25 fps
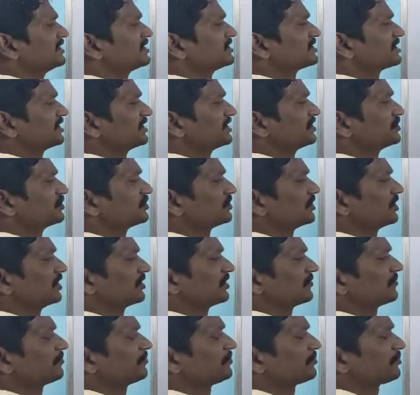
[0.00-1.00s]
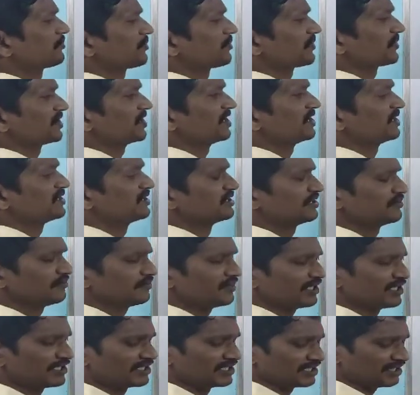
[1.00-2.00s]
side chain is there. There is
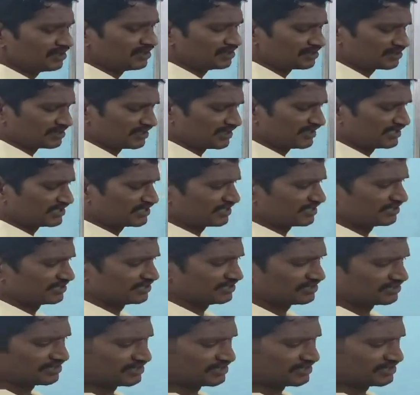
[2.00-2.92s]
a phyta side chain